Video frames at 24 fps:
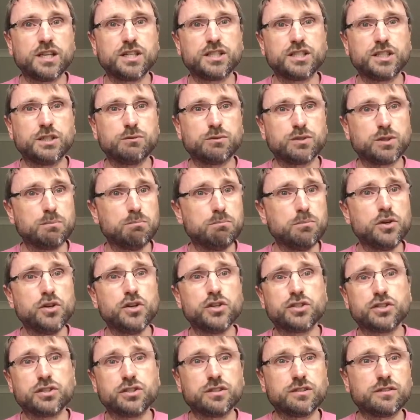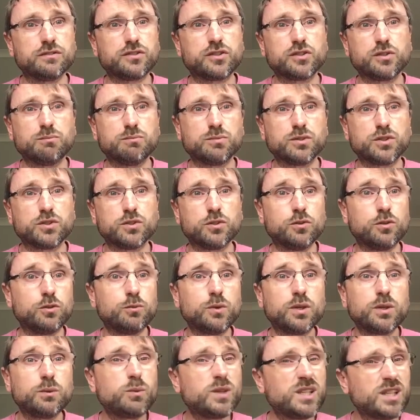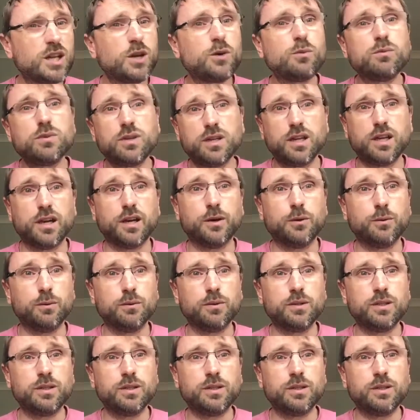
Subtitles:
She was a merchant of some sort. We don't know.